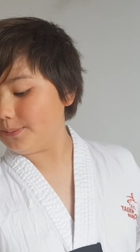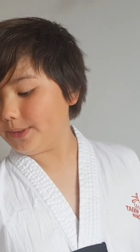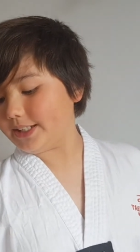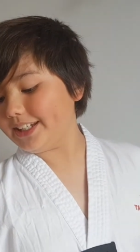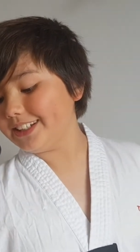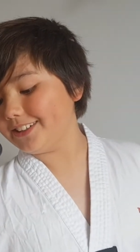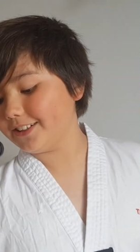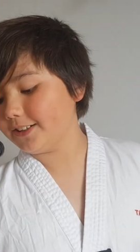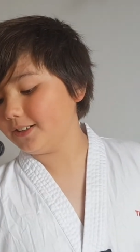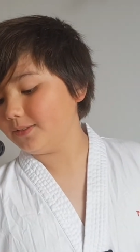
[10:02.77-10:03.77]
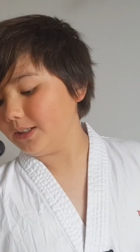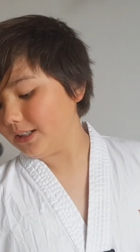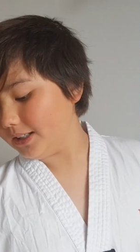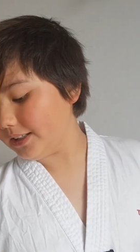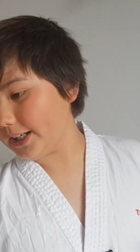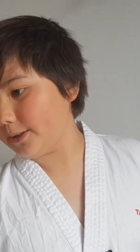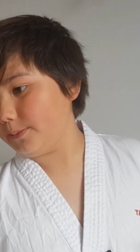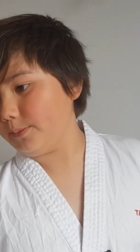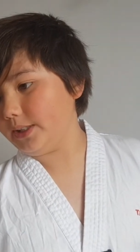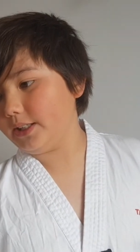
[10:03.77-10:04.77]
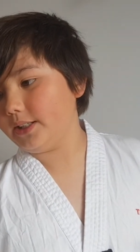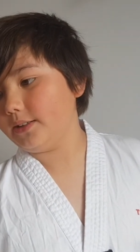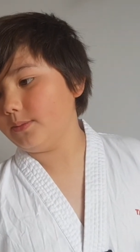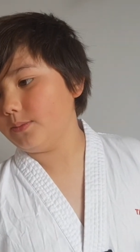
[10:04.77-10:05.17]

beginner like me.